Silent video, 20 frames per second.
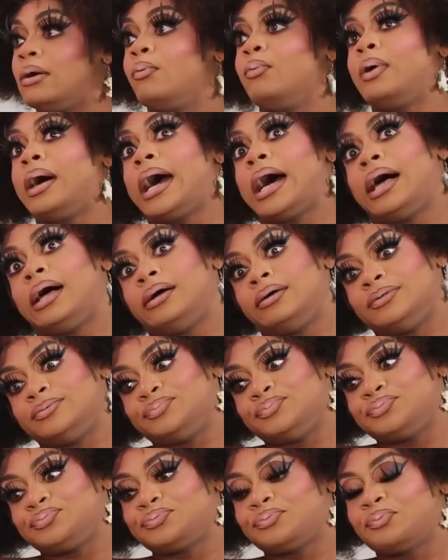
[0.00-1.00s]

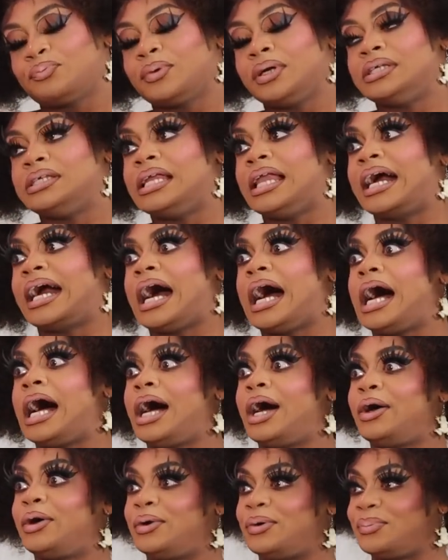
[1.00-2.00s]
Well, until I got
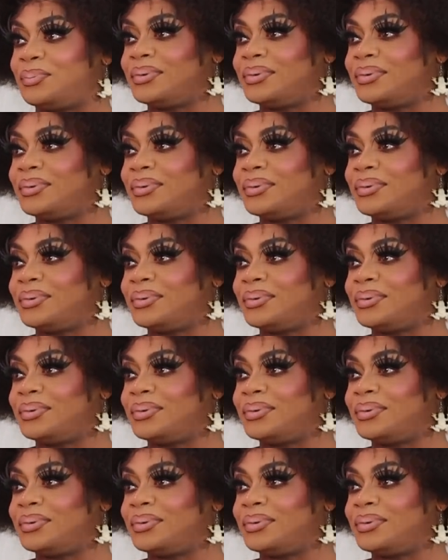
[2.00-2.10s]
home.